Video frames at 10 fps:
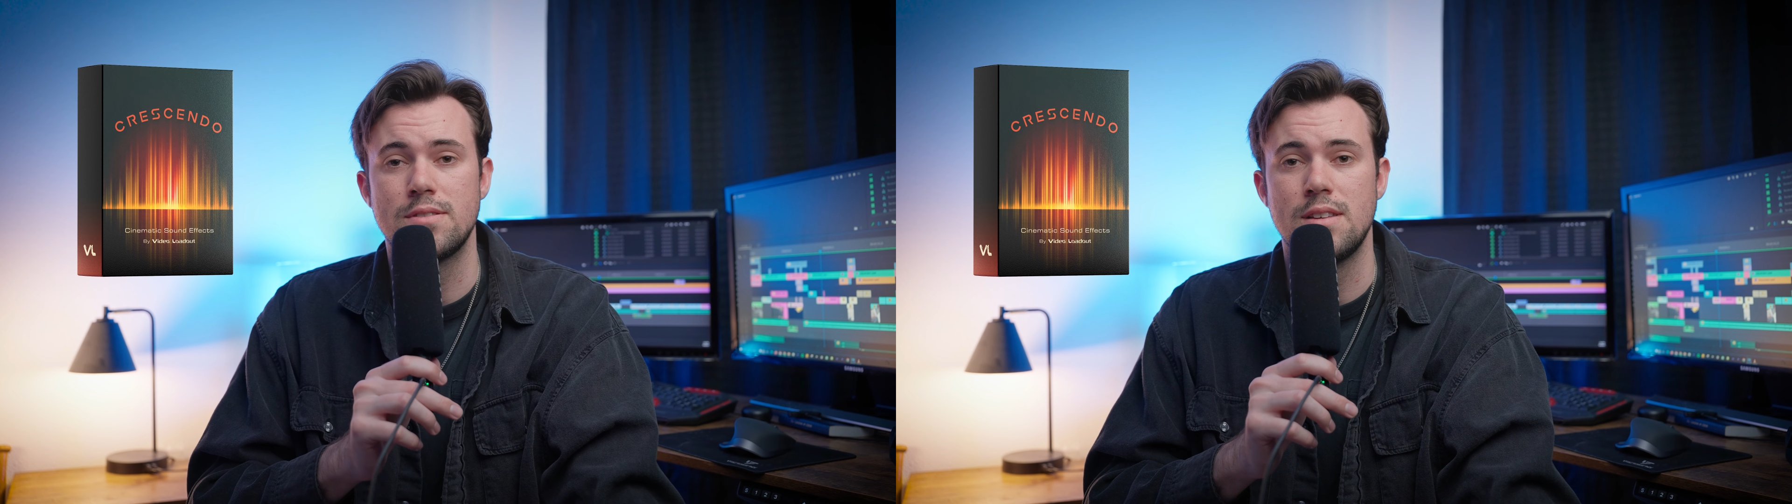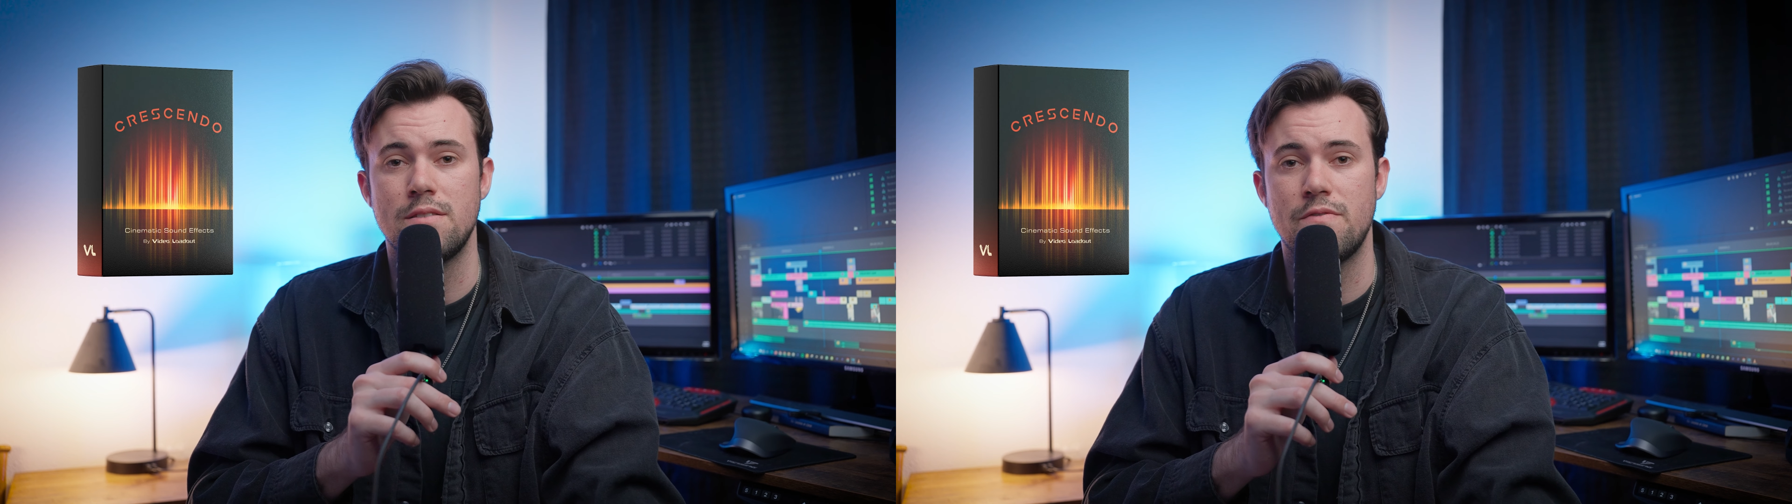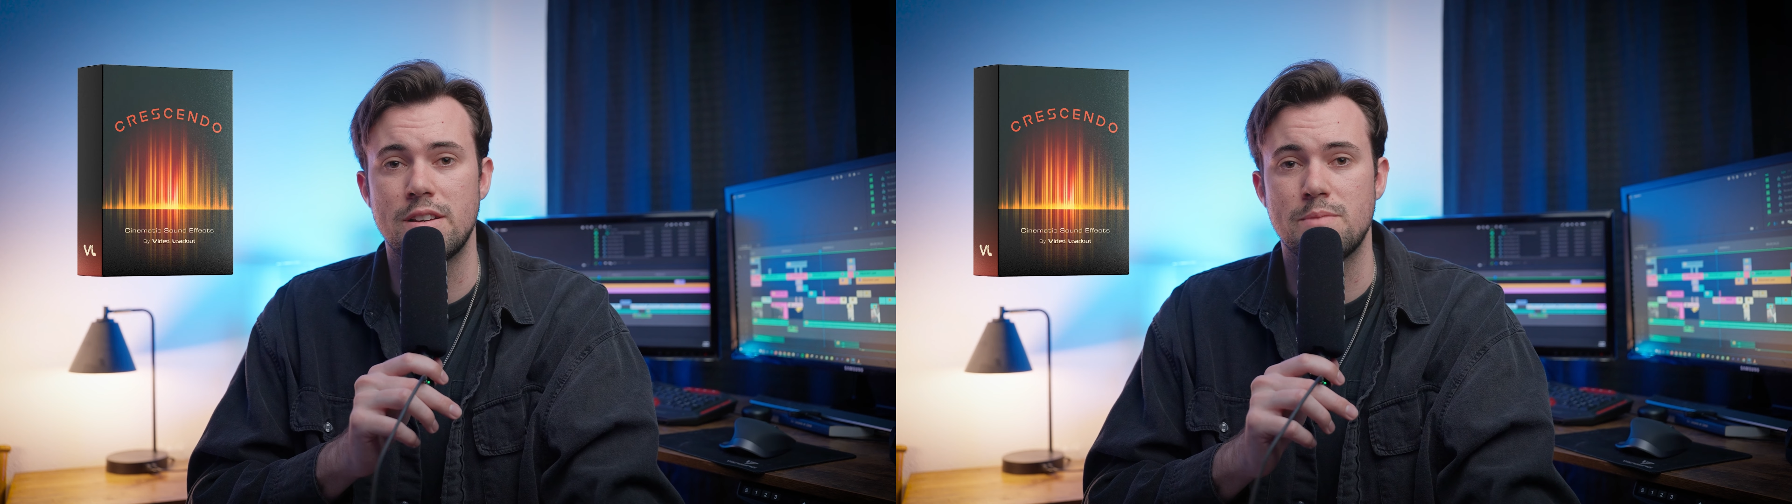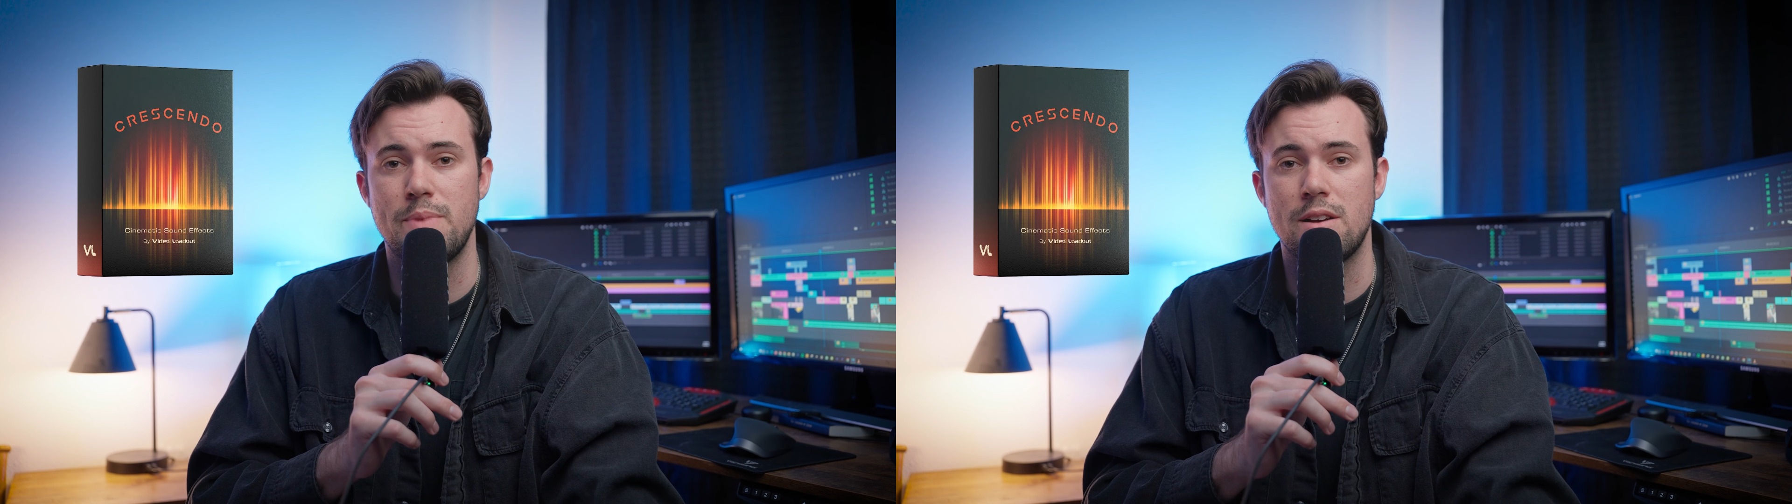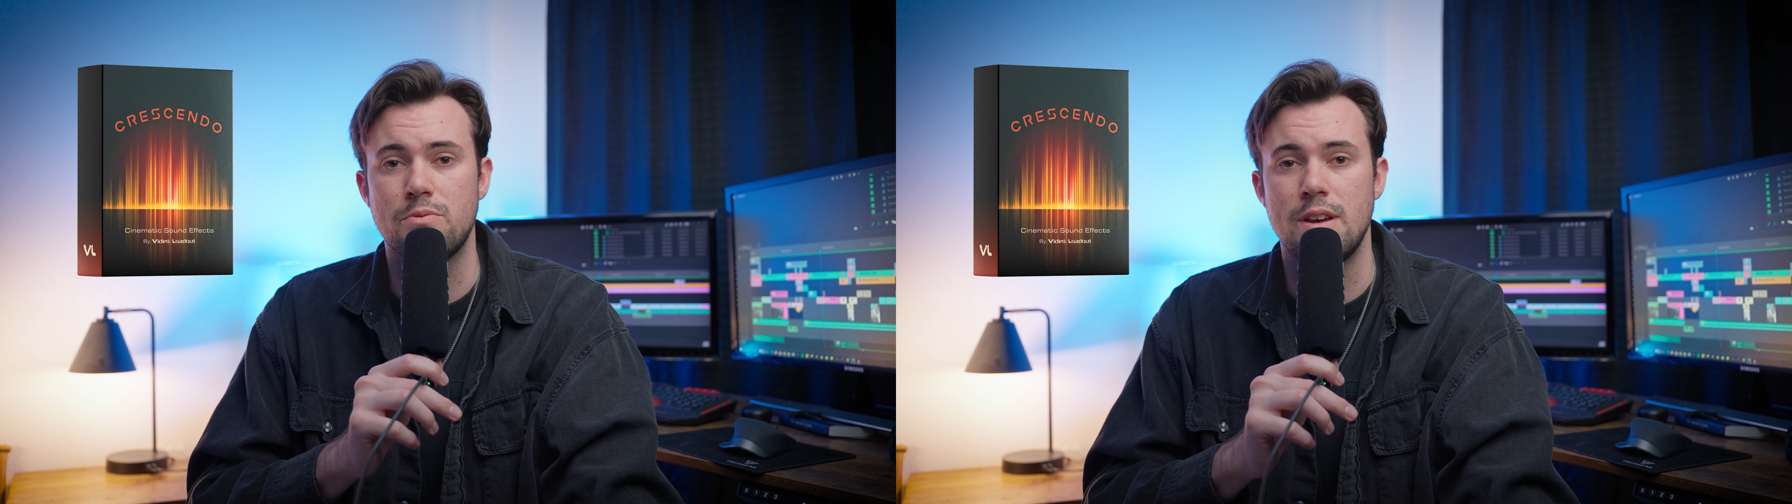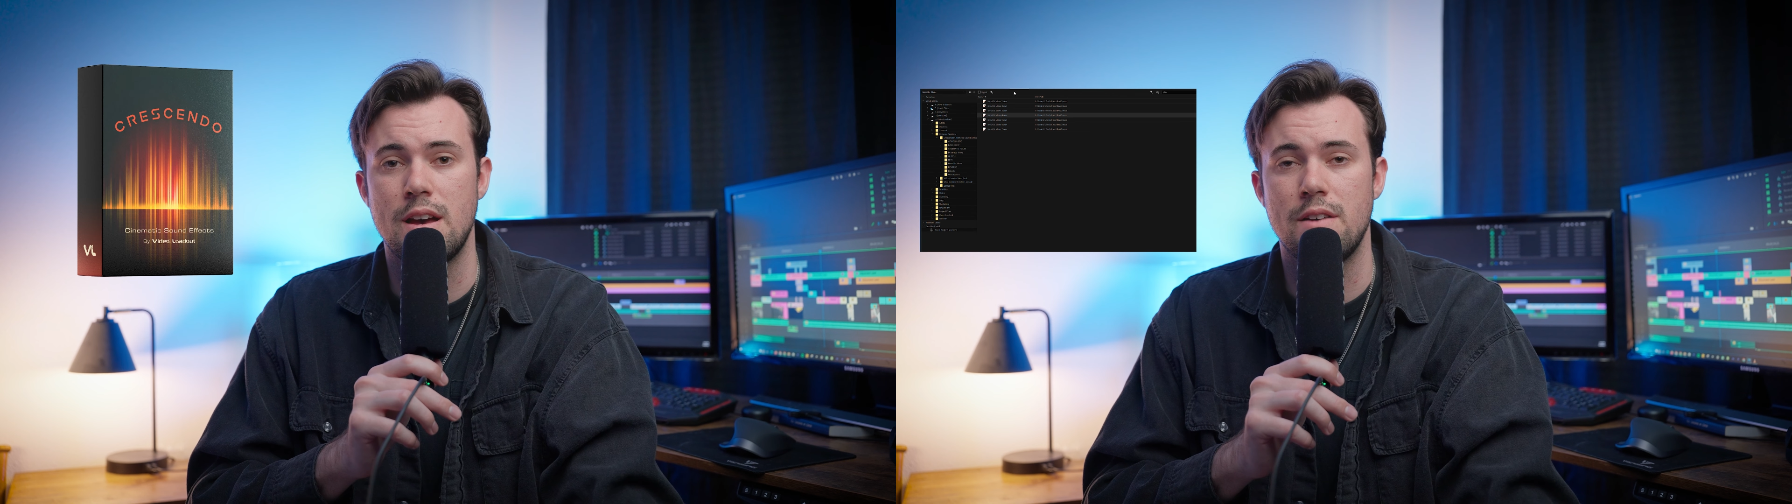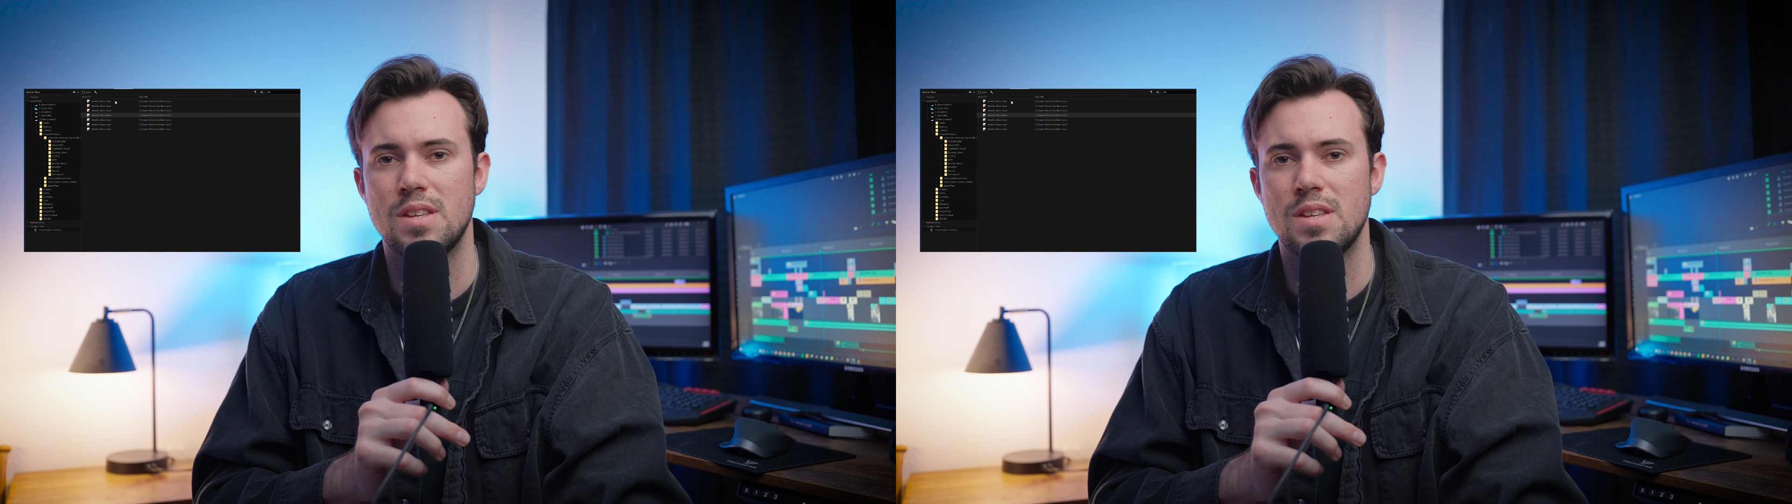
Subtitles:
sound effects pack we have,